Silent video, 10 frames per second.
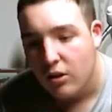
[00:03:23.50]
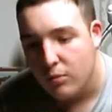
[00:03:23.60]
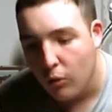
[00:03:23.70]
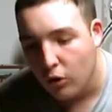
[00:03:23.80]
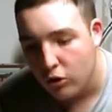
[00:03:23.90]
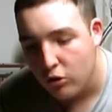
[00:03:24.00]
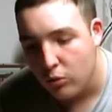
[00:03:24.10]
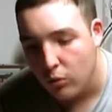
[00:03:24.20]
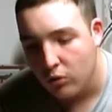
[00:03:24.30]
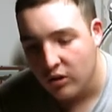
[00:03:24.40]
There's more
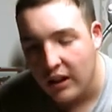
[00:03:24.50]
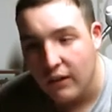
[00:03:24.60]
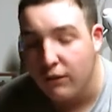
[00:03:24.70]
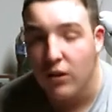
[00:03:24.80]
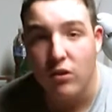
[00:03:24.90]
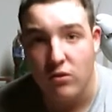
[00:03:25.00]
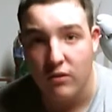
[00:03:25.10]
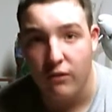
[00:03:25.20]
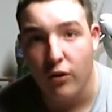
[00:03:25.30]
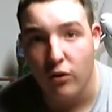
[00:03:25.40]
to taking
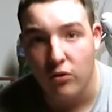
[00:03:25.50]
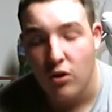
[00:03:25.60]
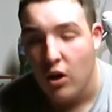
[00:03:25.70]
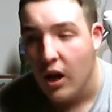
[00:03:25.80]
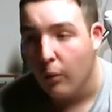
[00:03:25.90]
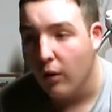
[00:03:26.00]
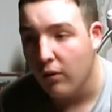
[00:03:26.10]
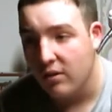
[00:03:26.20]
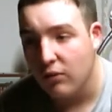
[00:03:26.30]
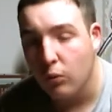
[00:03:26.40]
videos and photos. We
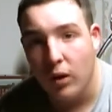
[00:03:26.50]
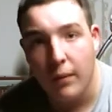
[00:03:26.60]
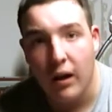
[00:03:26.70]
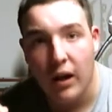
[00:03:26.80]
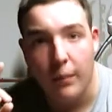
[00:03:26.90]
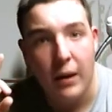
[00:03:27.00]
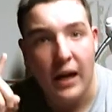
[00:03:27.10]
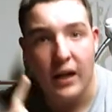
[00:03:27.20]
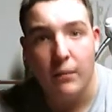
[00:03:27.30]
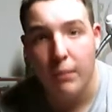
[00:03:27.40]
always have to worry about like
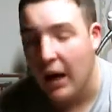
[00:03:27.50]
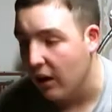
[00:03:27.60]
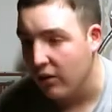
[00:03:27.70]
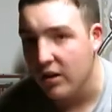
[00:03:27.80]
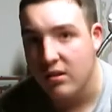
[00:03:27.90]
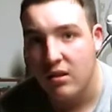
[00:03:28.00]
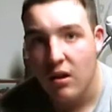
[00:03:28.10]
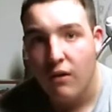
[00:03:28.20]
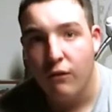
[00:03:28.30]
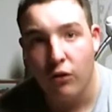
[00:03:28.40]
packing batteries
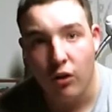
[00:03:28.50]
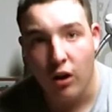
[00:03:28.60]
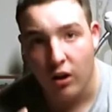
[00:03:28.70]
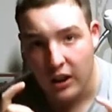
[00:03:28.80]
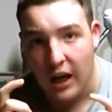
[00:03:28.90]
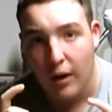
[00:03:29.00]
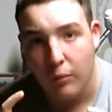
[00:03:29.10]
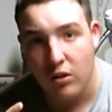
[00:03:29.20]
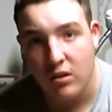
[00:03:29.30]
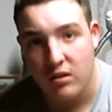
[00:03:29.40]
for our
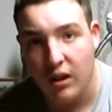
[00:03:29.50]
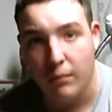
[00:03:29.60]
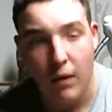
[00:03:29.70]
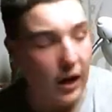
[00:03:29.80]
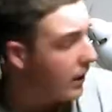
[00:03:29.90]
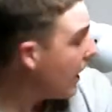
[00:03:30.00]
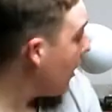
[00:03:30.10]
cameras. Like my